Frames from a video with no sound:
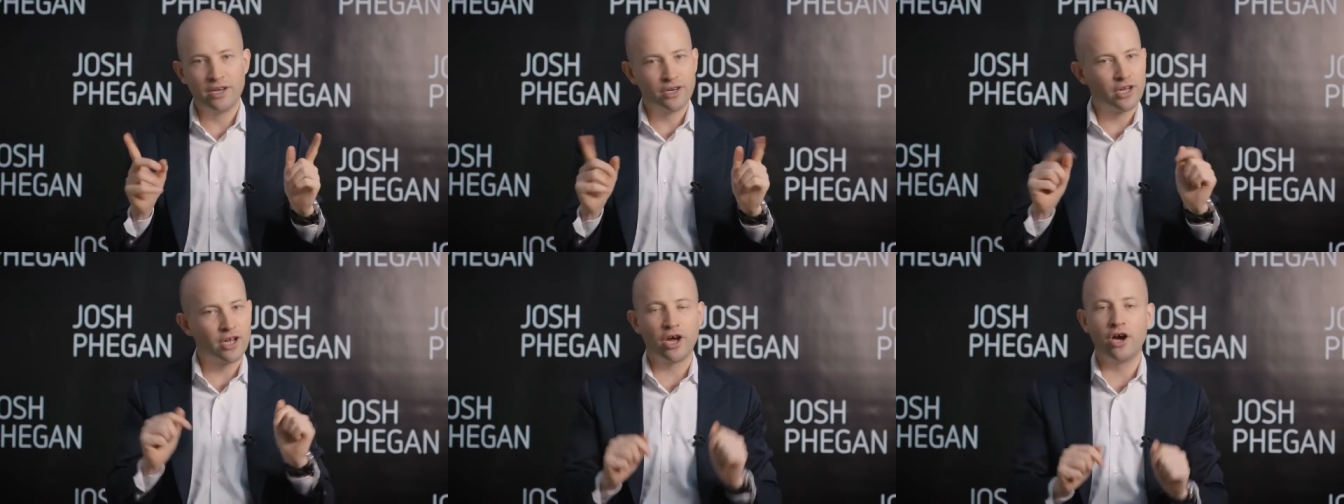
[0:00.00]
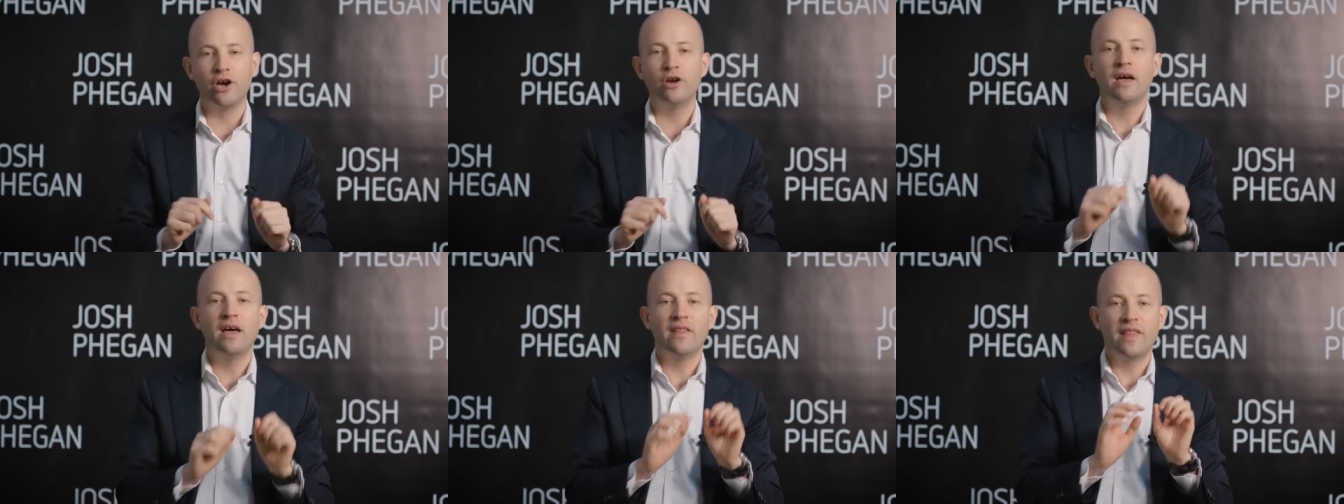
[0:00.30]

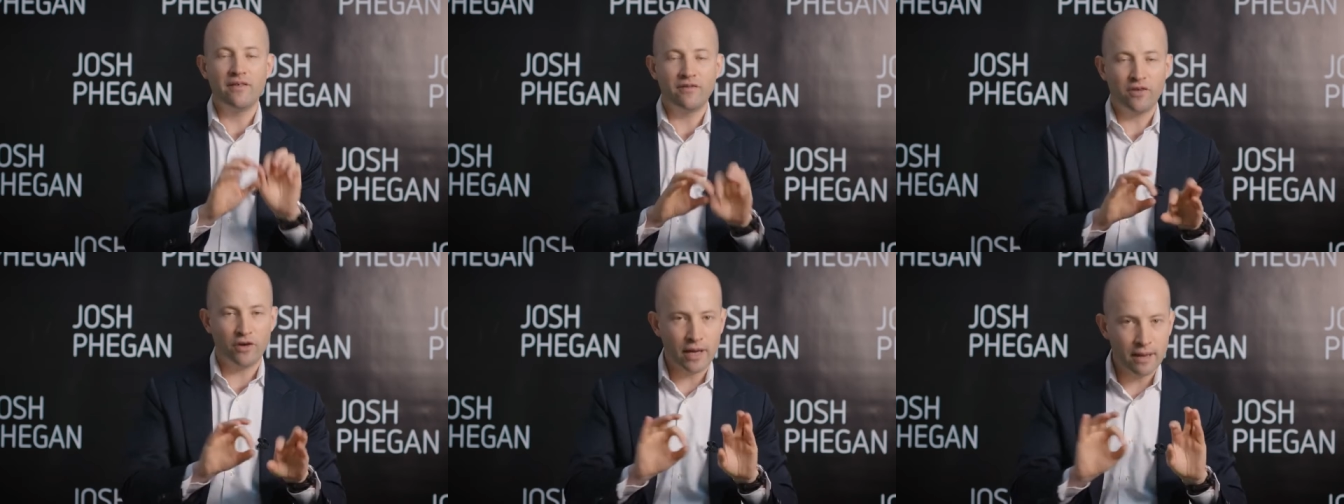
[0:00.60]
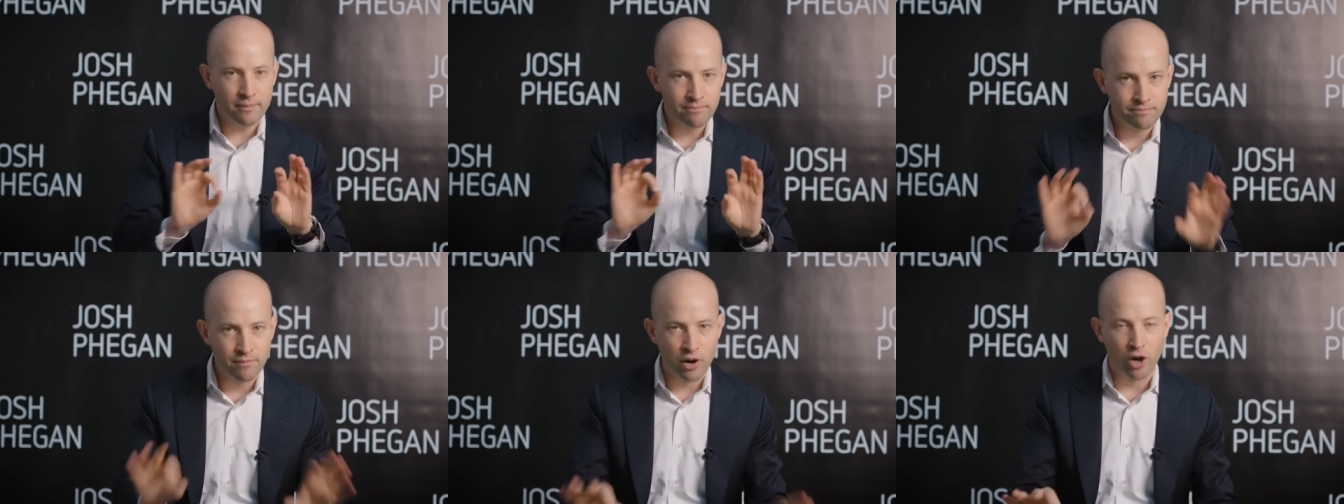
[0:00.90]
No, they're very
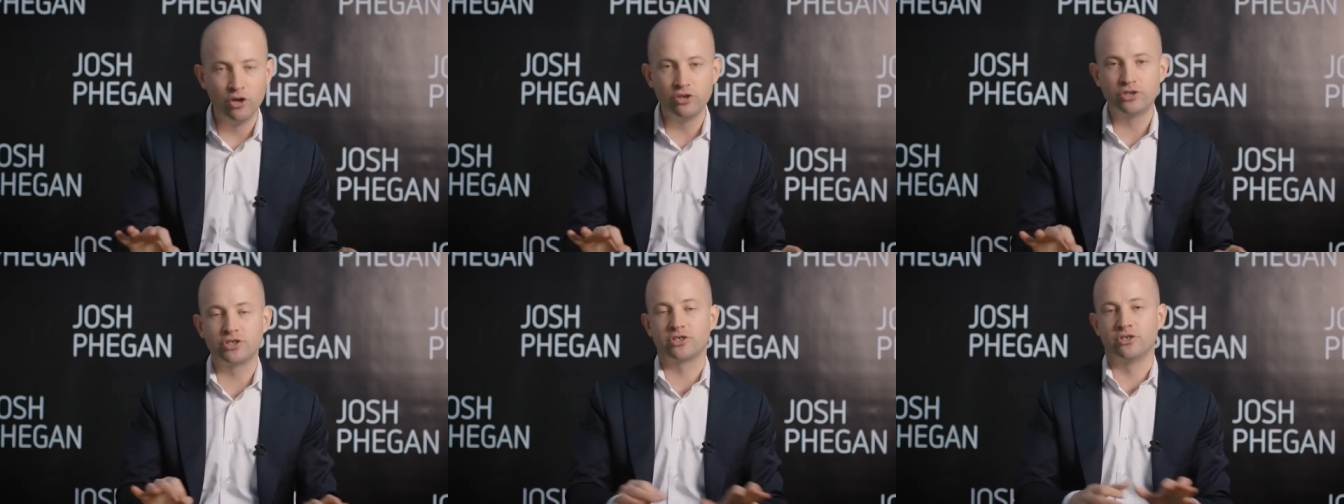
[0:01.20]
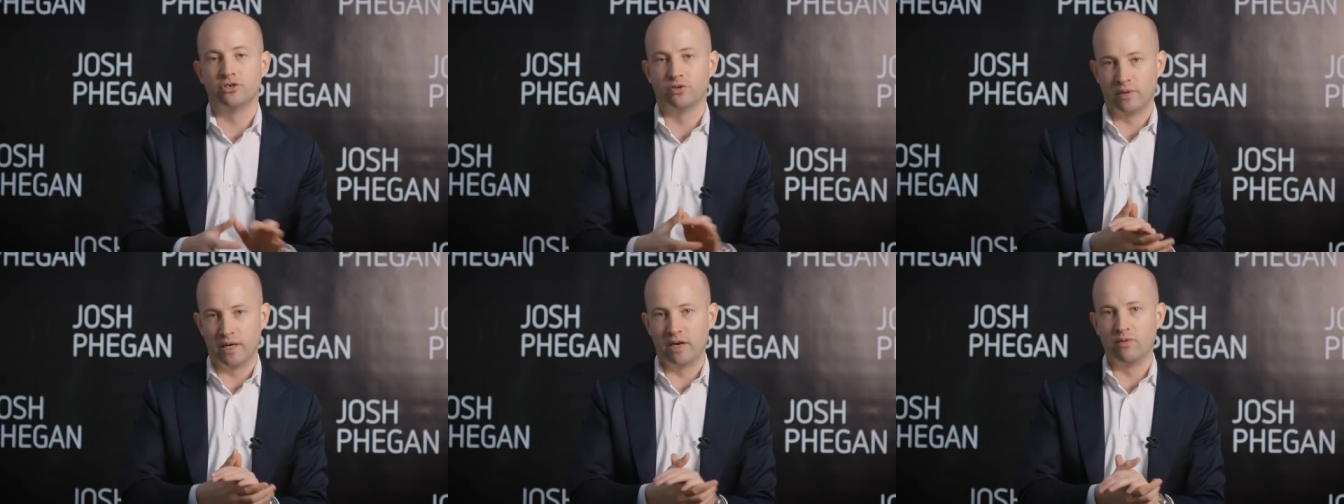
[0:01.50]

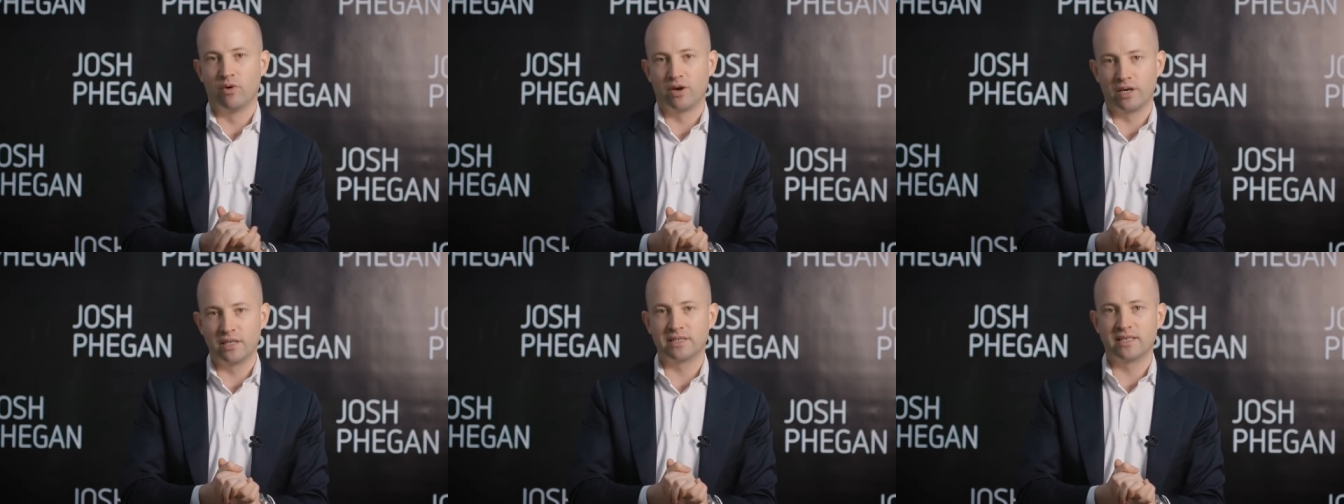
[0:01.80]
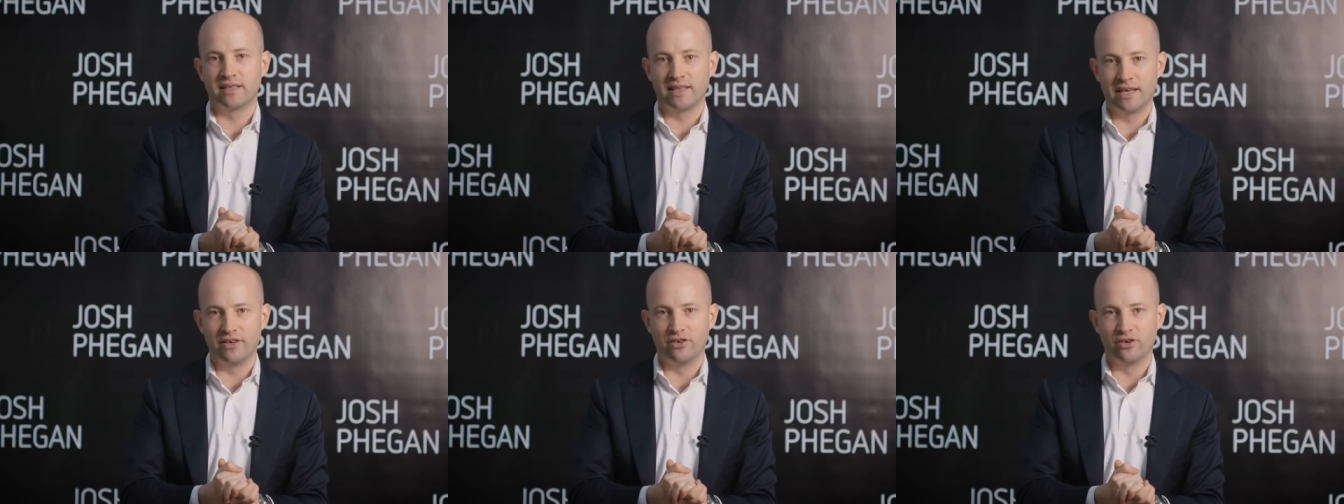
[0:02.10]
emotional in what it is
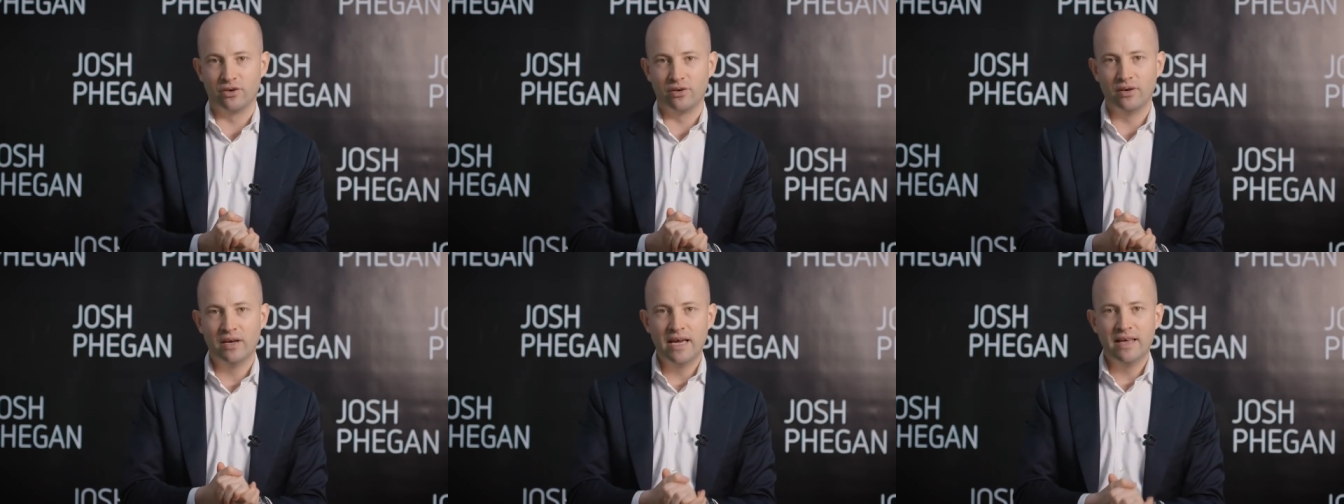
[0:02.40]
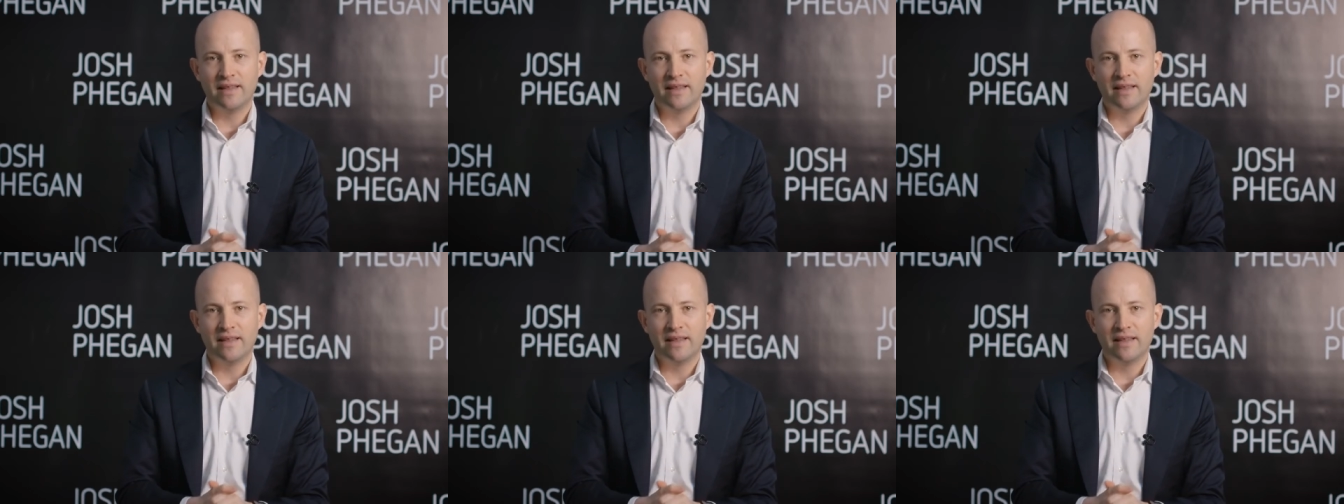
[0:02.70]
that they do.